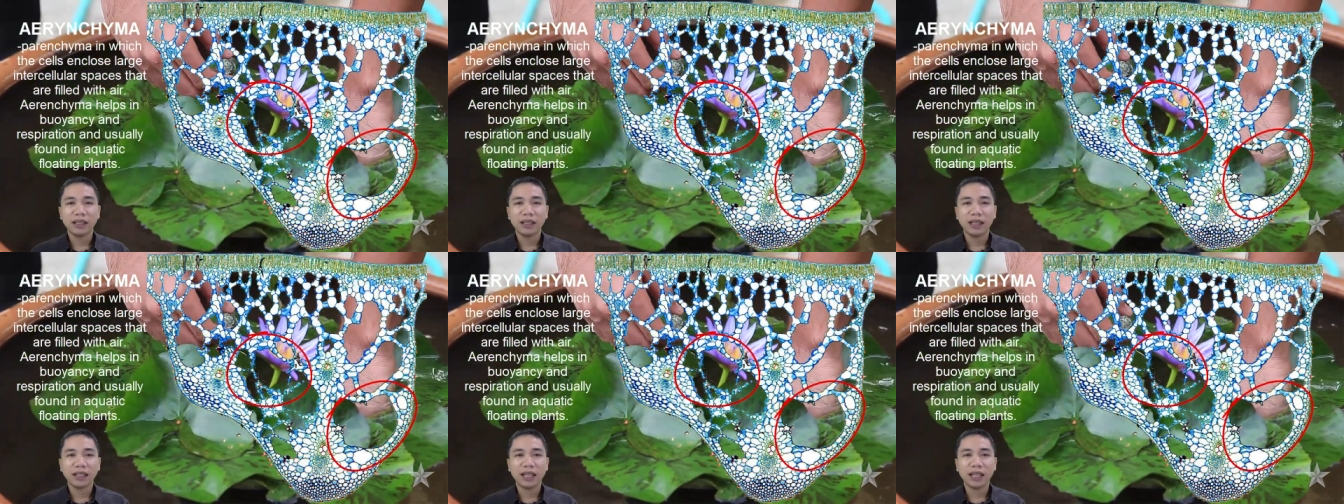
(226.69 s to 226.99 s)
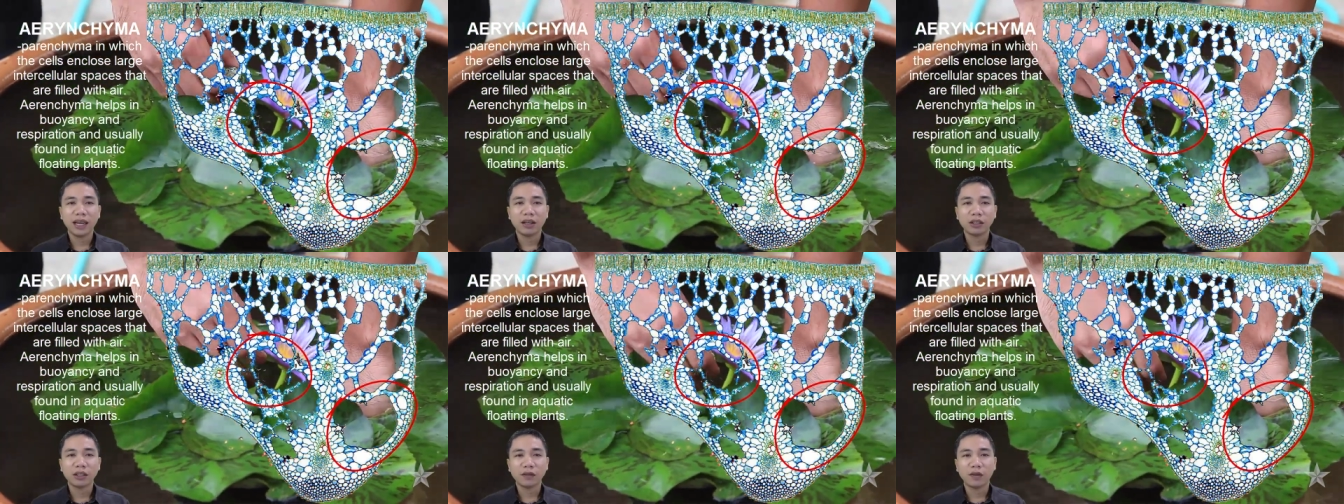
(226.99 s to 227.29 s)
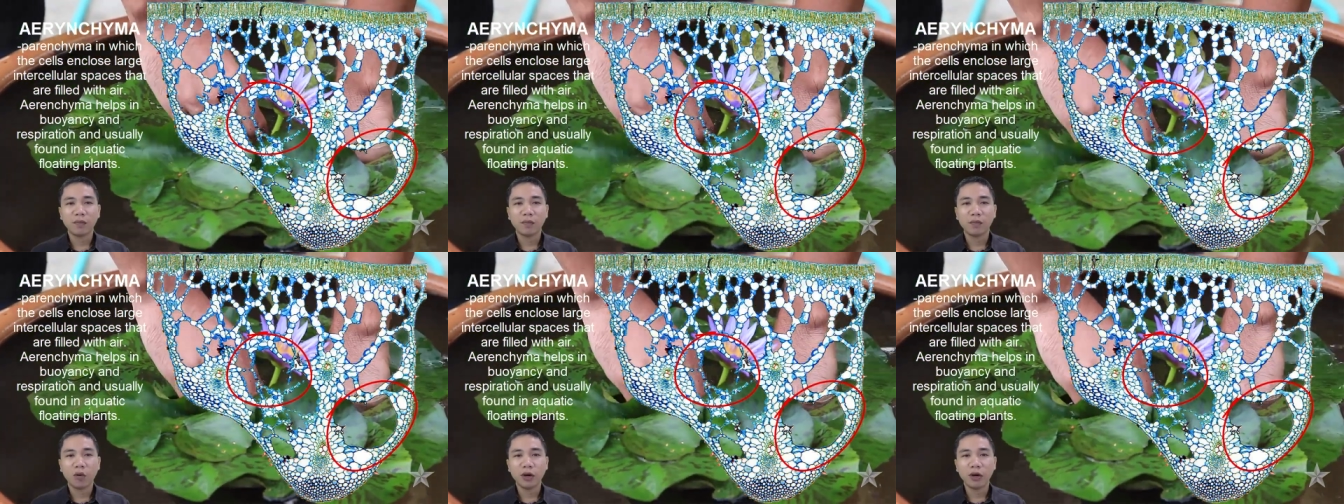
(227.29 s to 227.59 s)
It allows
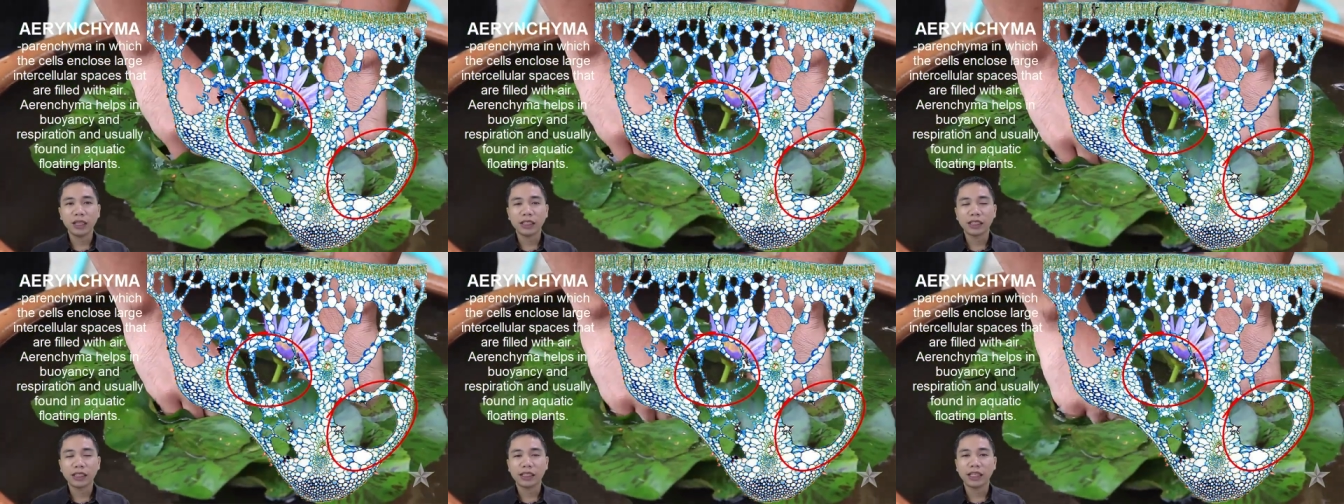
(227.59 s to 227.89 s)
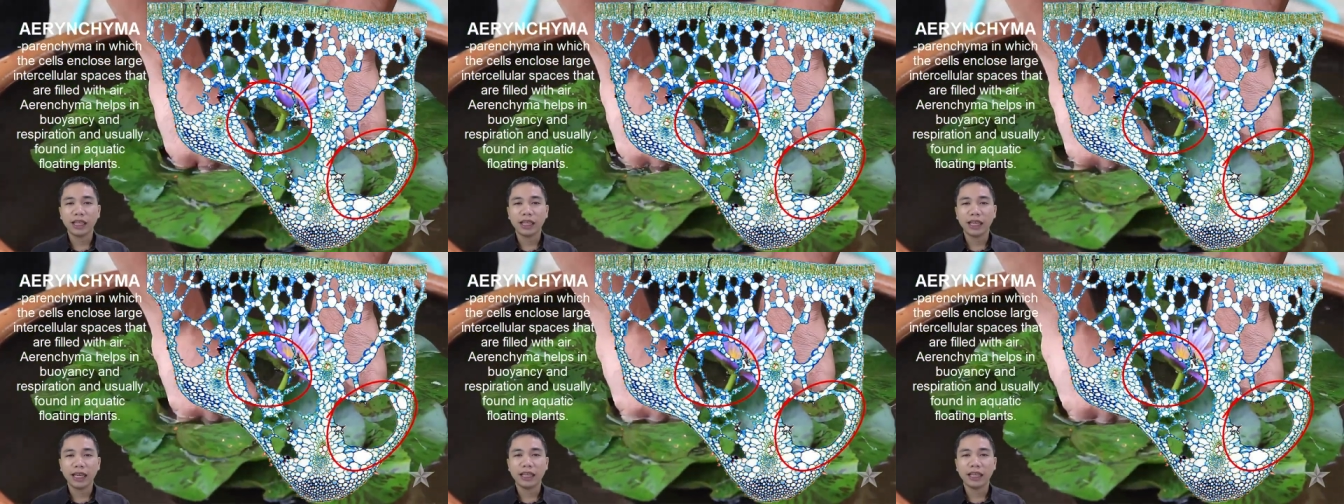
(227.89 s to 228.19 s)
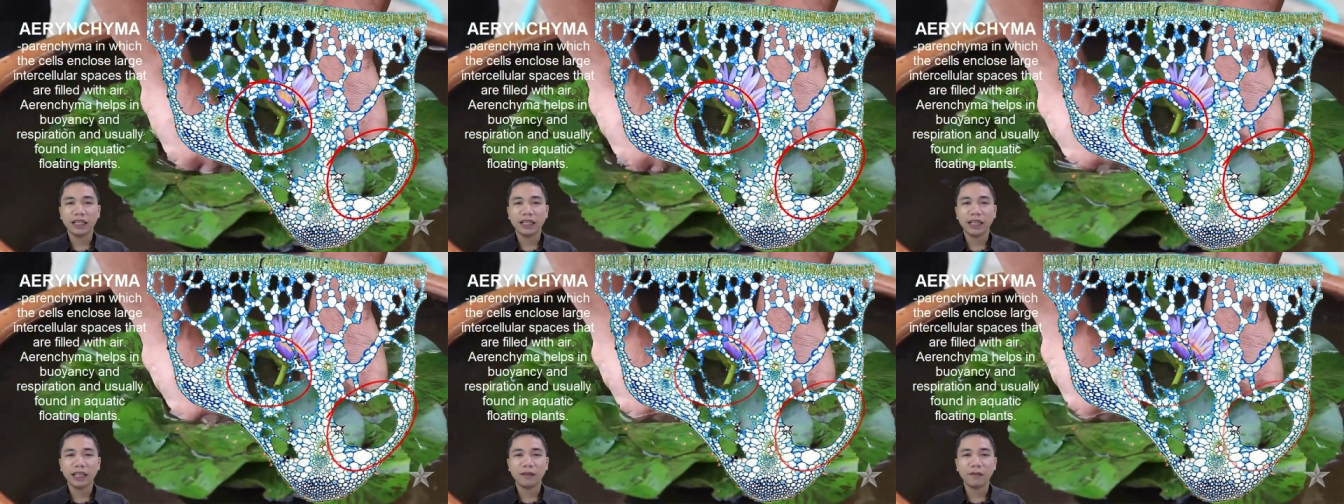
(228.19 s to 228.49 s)
for buoyancy
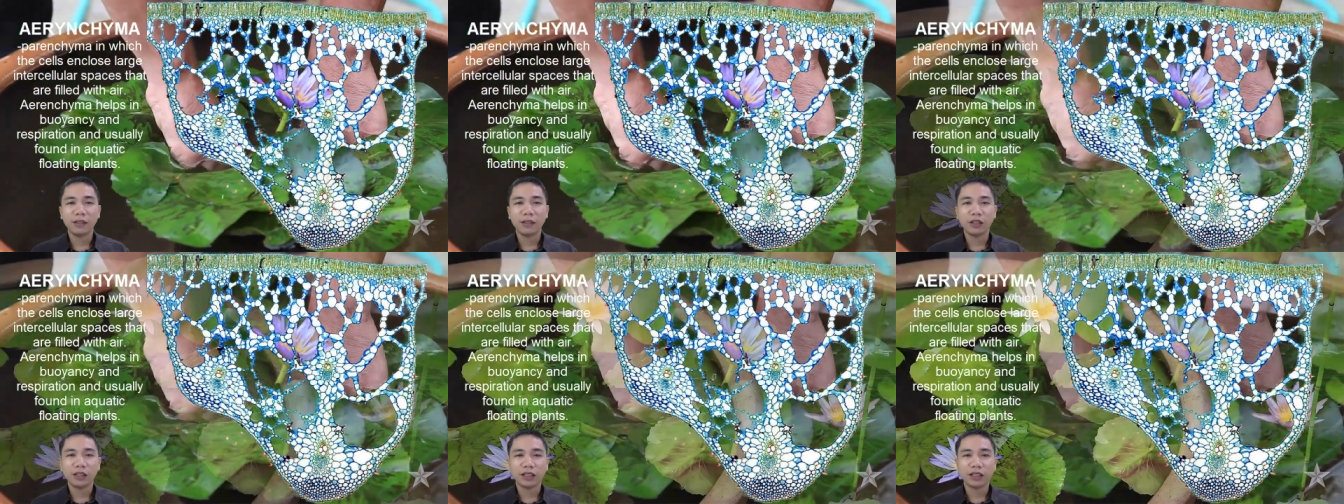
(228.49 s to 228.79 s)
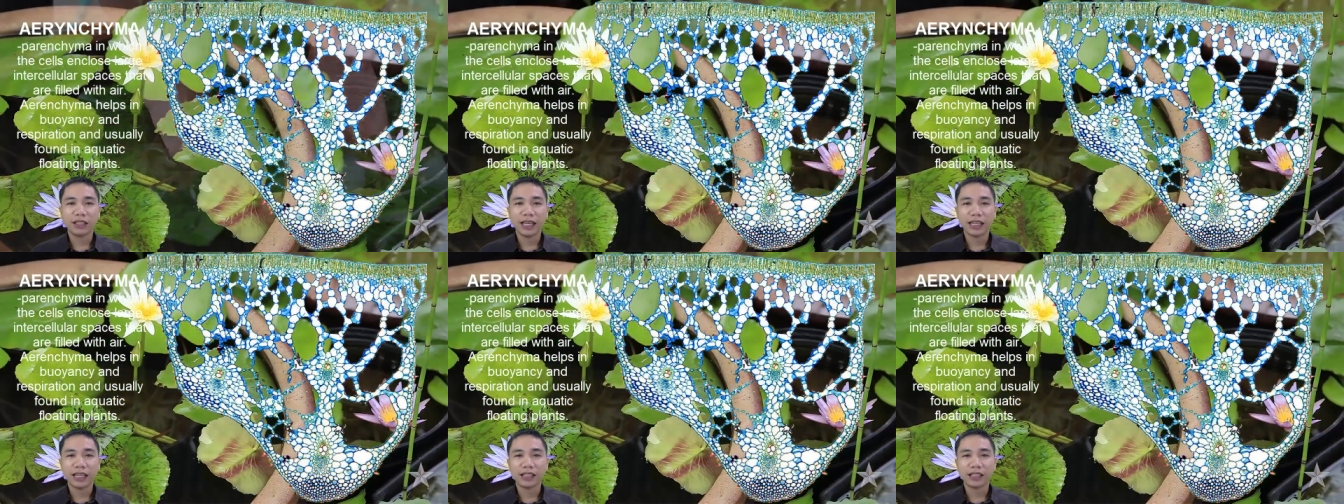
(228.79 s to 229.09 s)
and efficient gas